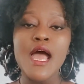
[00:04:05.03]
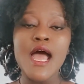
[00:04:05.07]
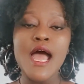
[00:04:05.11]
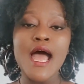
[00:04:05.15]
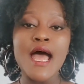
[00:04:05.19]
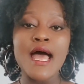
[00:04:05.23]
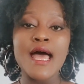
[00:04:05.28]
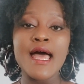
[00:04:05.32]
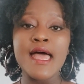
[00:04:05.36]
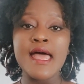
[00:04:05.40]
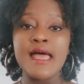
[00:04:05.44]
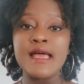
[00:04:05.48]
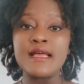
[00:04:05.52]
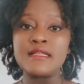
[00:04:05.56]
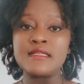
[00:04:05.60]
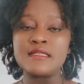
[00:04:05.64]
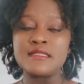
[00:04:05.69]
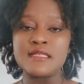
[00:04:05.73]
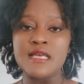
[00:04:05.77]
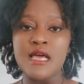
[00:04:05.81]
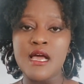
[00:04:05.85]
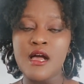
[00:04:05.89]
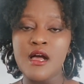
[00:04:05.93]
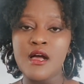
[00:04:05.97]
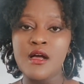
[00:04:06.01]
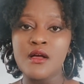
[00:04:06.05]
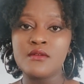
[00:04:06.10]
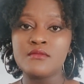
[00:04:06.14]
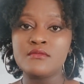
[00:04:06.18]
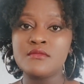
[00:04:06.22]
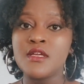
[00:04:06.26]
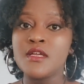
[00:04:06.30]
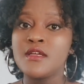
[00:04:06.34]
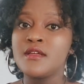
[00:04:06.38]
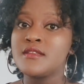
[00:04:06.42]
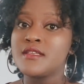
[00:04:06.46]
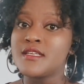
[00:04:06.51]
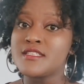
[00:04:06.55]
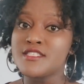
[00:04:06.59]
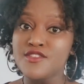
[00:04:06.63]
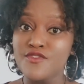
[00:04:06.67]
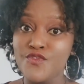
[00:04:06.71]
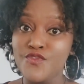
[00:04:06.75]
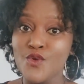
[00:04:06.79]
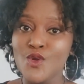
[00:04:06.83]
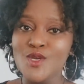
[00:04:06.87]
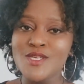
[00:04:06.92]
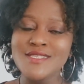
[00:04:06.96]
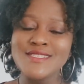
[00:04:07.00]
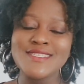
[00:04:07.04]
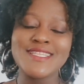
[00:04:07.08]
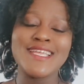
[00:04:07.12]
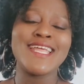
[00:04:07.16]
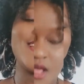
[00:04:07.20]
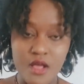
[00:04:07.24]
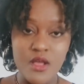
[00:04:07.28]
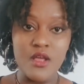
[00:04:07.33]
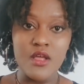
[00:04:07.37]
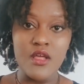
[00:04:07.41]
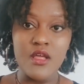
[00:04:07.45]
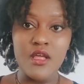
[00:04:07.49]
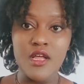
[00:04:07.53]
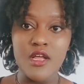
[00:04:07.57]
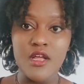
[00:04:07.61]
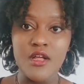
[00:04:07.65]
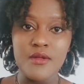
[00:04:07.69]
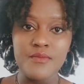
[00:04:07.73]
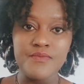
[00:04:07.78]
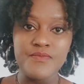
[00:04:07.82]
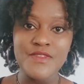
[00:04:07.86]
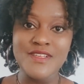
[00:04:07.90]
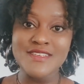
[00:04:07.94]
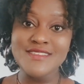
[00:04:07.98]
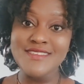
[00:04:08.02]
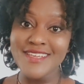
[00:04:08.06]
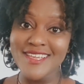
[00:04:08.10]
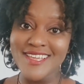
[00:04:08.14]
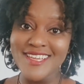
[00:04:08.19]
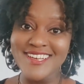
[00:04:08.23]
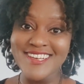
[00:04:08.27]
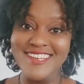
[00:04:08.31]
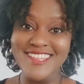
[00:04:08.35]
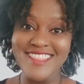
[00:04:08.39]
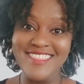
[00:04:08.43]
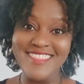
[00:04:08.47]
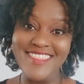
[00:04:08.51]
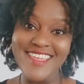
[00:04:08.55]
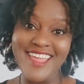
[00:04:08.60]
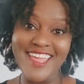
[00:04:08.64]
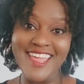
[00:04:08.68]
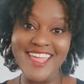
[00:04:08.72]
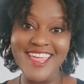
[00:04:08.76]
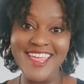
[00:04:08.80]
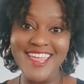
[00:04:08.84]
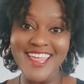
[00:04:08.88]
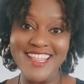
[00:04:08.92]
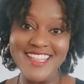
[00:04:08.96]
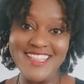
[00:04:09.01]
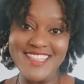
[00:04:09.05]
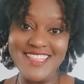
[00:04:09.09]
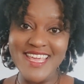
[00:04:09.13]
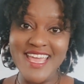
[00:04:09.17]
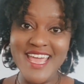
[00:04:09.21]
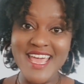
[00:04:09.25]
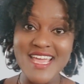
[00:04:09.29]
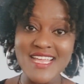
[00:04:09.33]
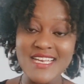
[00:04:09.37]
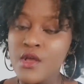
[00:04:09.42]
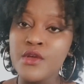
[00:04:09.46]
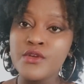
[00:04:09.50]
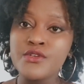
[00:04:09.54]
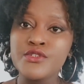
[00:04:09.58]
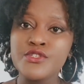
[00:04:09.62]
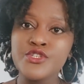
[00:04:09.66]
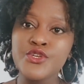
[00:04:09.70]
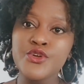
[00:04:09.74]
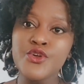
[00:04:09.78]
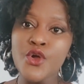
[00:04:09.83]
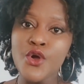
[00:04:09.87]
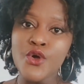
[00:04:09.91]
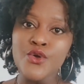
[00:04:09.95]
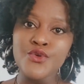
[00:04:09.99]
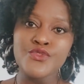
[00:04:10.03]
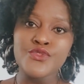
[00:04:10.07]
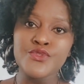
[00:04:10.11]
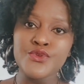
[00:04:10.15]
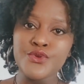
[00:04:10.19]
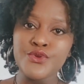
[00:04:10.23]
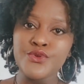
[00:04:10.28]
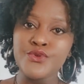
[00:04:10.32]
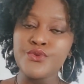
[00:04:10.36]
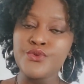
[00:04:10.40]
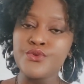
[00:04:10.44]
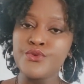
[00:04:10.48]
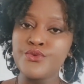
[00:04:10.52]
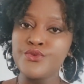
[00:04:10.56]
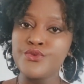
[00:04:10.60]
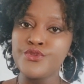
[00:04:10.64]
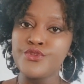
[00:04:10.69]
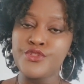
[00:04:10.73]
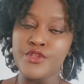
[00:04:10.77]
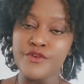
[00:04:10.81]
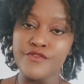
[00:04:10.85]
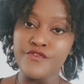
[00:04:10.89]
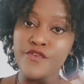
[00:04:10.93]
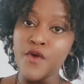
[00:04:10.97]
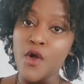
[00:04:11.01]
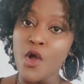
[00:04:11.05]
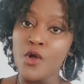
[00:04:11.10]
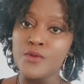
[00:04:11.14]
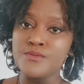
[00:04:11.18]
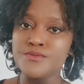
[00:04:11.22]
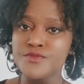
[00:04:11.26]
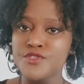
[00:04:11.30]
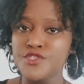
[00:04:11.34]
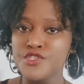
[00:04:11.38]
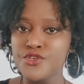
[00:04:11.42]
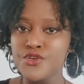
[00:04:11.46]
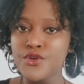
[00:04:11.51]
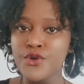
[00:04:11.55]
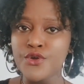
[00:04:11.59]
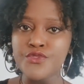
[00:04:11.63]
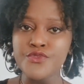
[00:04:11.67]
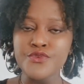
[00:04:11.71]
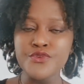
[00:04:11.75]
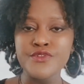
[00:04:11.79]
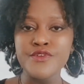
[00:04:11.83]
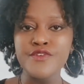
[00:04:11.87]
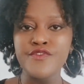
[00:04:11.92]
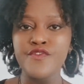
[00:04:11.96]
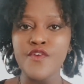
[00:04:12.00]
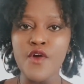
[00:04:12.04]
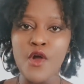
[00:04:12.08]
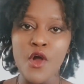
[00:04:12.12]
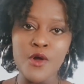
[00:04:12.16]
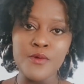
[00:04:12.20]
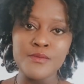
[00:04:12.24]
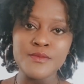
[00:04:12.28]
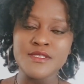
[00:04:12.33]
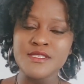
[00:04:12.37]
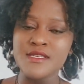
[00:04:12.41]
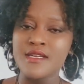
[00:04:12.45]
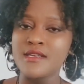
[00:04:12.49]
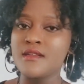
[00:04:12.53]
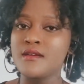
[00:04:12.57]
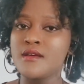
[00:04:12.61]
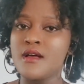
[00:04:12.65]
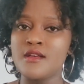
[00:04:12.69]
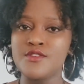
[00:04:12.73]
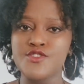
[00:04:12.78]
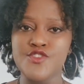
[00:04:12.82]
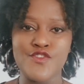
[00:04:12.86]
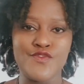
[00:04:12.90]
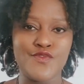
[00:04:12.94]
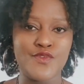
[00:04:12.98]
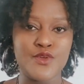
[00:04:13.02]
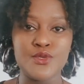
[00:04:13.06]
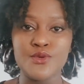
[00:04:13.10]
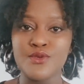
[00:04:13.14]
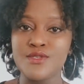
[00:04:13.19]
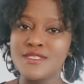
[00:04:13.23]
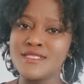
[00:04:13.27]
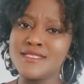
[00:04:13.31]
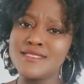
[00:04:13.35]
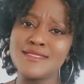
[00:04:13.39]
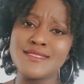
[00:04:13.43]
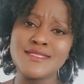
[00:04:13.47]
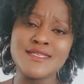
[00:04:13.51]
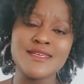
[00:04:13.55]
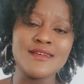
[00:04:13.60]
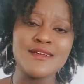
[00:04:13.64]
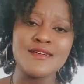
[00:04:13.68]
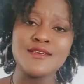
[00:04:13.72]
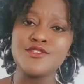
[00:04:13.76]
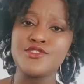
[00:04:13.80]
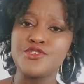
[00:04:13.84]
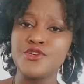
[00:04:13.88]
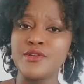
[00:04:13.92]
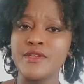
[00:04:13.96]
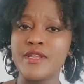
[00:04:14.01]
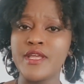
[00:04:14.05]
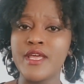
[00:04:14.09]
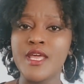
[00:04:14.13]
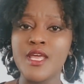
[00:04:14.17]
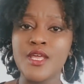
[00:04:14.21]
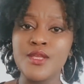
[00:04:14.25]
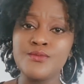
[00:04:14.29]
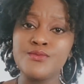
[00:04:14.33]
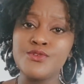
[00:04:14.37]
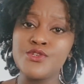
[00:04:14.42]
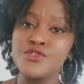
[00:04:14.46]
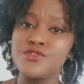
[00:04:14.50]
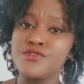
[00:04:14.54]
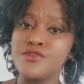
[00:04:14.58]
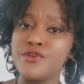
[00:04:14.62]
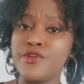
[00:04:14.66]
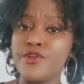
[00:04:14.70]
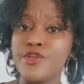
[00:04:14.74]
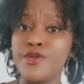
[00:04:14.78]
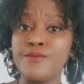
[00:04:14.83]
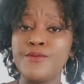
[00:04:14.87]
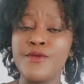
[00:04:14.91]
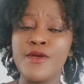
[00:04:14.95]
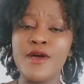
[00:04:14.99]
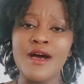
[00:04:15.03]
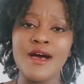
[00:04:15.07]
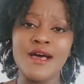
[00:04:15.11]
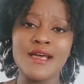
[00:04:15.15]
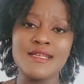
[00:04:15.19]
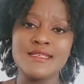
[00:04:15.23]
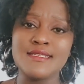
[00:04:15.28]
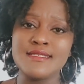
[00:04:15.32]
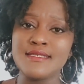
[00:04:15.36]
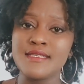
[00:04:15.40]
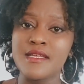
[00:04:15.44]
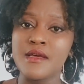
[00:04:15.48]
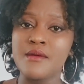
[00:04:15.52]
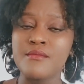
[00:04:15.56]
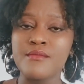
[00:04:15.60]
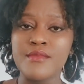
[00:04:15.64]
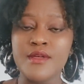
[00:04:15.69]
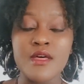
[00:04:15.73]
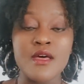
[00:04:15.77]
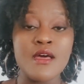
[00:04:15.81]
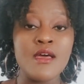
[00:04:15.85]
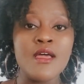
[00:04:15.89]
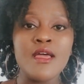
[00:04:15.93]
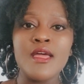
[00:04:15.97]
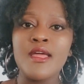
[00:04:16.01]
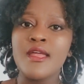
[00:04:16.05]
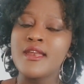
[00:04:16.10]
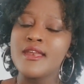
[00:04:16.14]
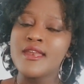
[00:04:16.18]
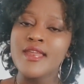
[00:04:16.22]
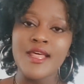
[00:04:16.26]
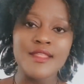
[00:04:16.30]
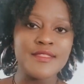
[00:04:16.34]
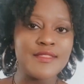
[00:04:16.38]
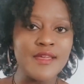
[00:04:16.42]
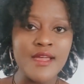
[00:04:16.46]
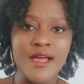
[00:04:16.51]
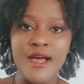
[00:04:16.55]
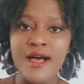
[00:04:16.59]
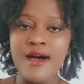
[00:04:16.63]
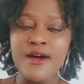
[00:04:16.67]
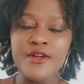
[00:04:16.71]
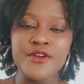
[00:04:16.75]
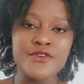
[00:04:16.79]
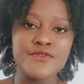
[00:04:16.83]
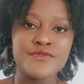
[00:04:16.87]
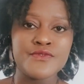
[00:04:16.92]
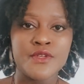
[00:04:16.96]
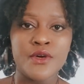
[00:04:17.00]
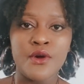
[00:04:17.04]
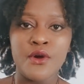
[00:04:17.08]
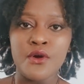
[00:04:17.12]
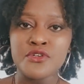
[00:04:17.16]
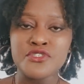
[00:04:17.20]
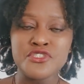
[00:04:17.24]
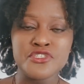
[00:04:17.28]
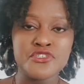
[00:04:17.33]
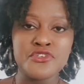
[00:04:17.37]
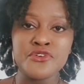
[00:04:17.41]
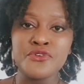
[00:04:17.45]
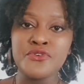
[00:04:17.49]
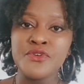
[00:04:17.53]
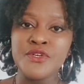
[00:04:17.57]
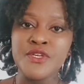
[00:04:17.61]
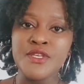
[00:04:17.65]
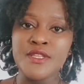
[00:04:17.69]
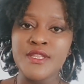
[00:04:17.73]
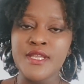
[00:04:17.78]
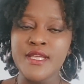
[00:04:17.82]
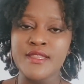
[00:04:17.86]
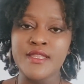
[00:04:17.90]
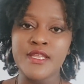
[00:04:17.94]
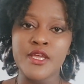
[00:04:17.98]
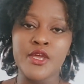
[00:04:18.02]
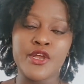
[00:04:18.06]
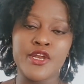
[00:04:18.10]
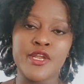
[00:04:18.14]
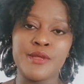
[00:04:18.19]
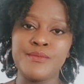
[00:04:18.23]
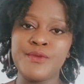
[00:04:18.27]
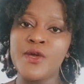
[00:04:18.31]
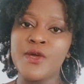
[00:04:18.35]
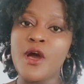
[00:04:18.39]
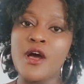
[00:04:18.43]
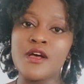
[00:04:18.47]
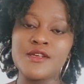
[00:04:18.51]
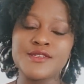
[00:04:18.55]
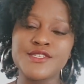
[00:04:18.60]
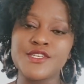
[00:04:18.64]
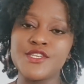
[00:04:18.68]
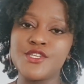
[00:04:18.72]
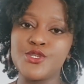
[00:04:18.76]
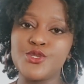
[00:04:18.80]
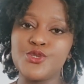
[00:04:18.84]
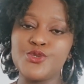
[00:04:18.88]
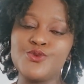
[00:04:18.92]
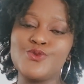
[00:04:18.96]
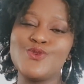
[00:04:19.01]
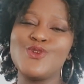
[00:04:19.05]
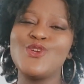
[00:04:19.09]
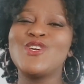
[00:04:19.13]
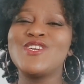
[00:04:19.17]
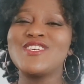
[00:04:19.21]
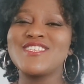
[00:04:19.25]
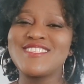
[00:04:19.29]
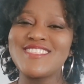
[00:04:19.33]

And that's the first thing. The second thing then, you go through the forms. It's going to ask you for your details, your name, your surname, your ID number. Nothing out of the ordinary that they're going to be asking you.